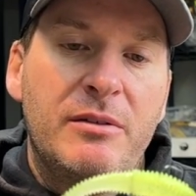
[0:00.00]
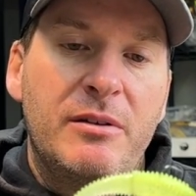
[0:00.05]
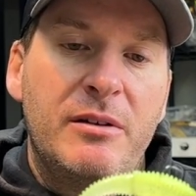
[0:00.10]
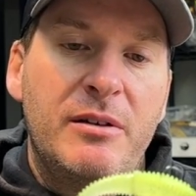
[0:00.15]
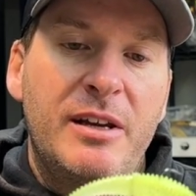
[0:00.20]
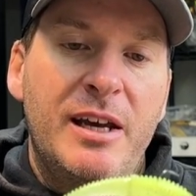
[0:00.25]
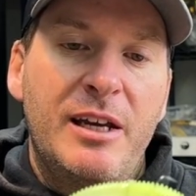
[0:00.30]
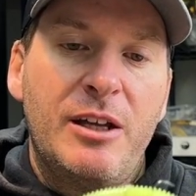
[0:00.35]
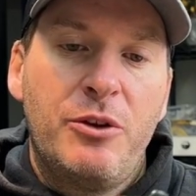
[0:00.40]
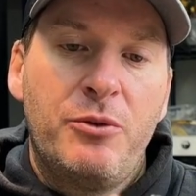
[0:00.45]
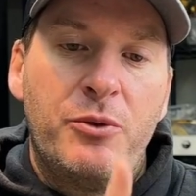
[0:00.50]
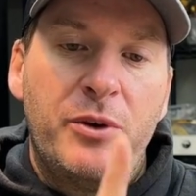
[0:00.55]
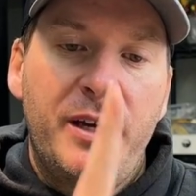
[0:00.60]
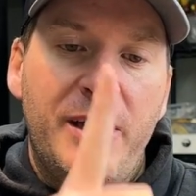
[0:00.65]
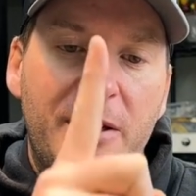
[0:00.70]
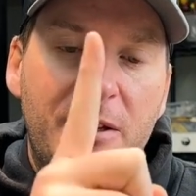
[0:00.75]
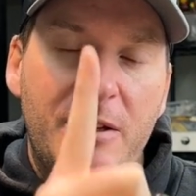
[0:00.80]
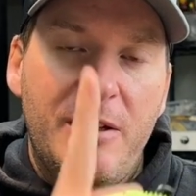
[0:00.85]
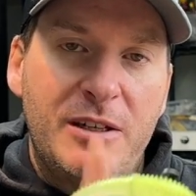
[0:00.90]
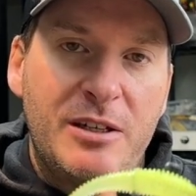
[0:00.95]
nail
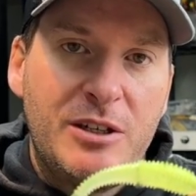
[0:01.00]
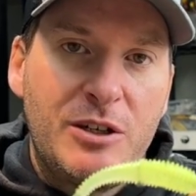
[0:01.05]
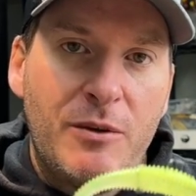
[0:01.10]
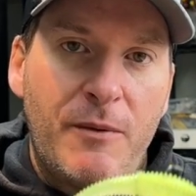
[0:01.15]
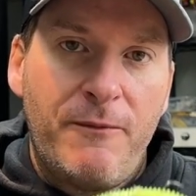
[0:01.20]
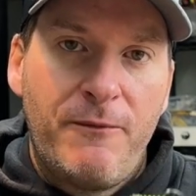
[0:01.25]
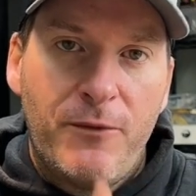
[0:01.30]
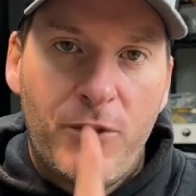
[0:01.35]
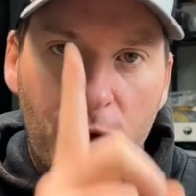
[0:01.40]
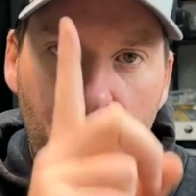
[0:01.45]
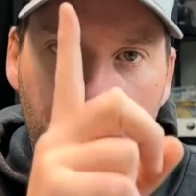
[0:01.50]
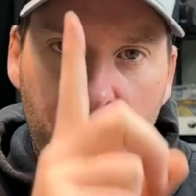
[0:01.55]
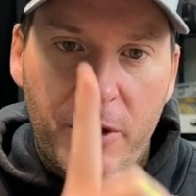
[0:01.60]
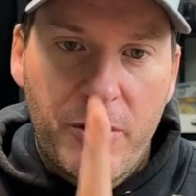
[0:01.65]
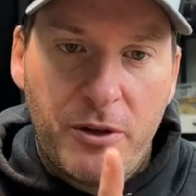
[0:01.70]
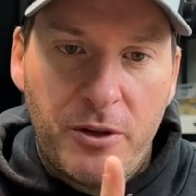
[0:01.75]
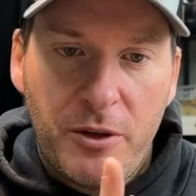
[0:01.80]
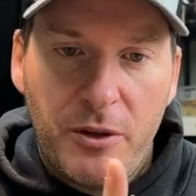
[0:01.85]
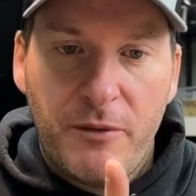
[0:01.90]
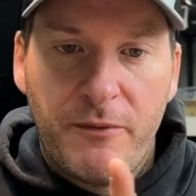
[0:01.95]
weight is
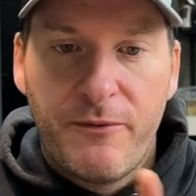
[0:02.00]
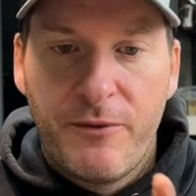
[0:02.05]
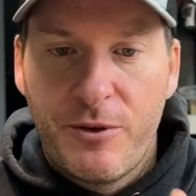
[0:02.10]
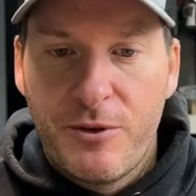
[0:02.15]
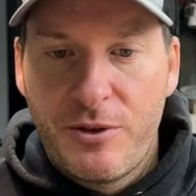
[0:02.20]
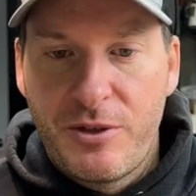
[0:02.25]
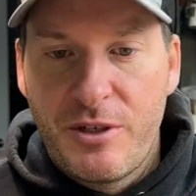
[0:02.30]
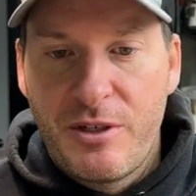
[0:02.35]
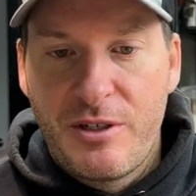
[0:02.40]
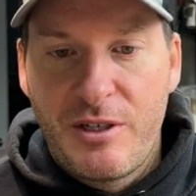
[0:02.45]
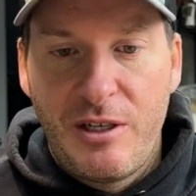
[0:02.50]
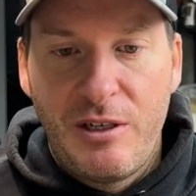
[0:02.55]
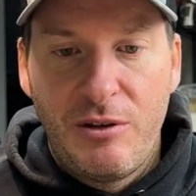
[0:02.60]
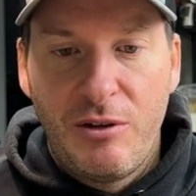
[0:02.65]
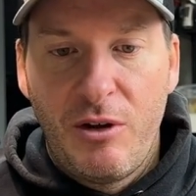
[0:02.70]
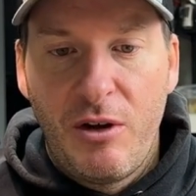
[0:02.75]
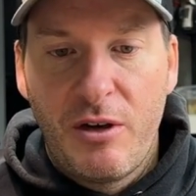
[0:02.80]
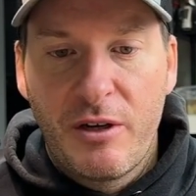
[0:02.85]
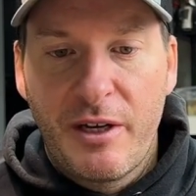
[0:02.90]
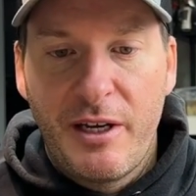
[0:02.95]
vertical versus
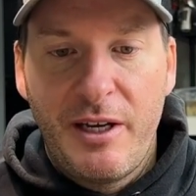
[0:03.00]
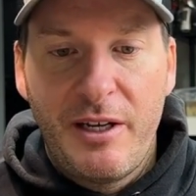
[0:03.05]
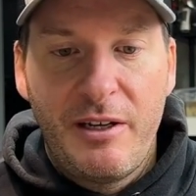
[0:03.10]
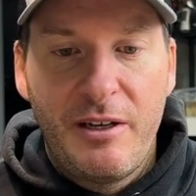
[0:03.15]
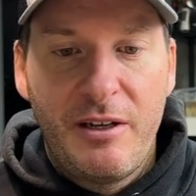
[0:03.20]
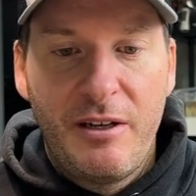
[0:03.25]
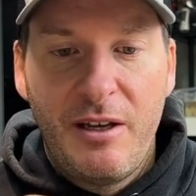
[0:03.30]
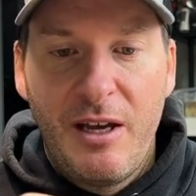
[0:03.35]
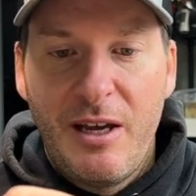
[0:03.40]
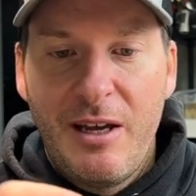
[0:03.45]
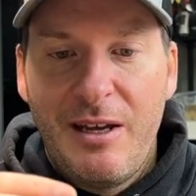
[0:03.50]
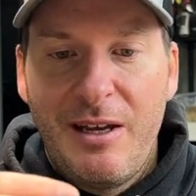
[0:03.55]
elongated,